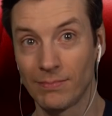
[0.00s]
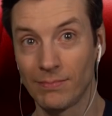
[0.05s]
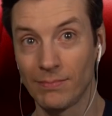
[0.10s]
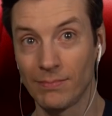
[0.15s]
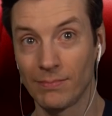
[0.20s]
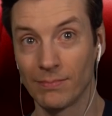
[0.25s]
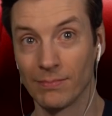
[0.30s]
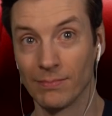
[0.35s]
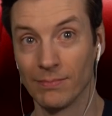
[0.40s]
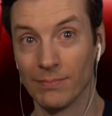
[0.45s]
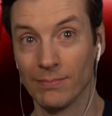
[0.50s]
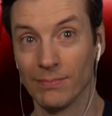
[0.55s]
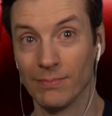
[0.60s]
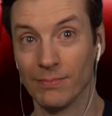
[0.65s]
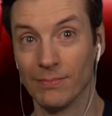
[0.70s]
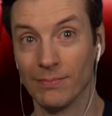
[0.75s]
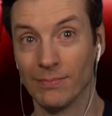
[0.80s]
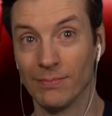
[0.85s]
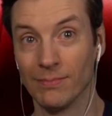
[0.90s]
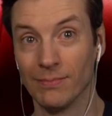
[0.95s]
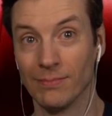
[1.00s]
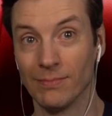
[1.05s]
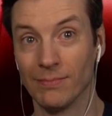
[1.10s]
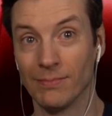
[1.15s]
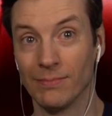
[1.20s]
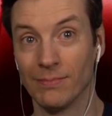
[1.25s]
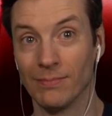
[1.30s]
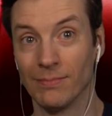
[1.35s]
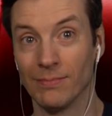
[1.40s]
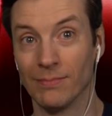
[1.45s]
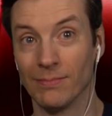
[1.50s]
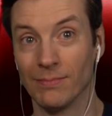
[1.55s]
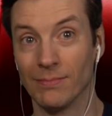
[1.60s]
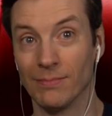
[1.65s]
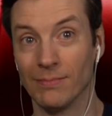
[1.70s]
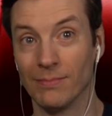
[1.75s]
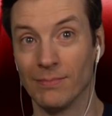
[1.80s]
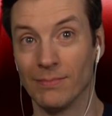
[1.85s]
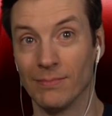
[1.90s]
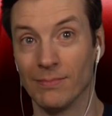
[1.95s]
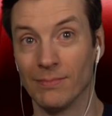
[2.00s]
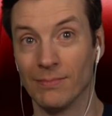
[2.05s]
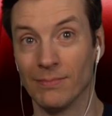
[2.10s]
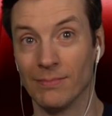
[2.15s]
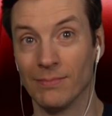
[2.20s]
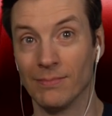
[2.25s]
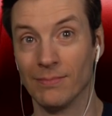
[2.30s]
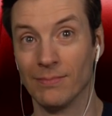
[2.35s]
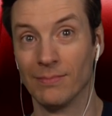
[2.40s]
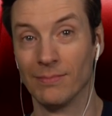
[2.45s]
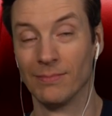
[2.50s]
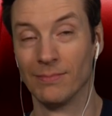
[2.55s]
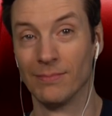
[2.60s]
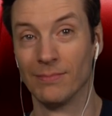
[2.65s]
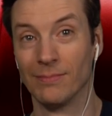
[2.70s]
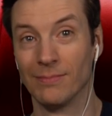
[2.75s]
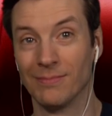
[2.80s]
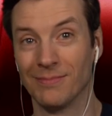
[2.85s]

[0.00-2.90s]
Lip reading: (silent)